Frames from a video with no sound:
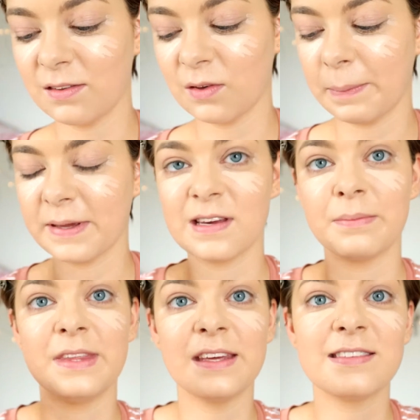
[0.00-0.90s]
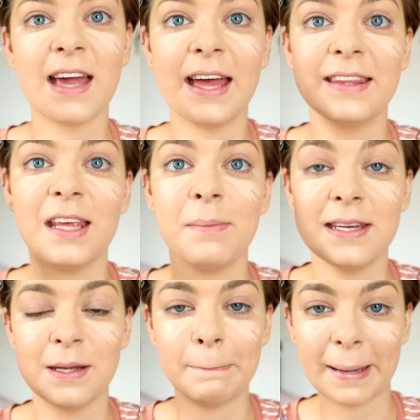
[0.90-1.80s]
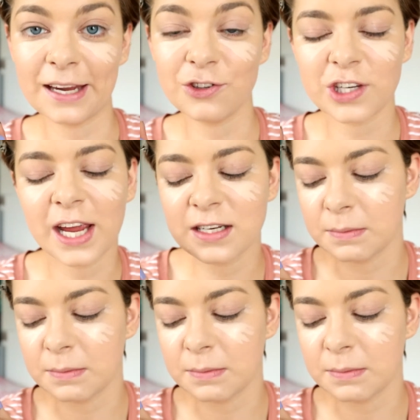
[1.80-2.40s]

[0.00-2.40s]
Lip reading: So I picked up this and the medium beige shade.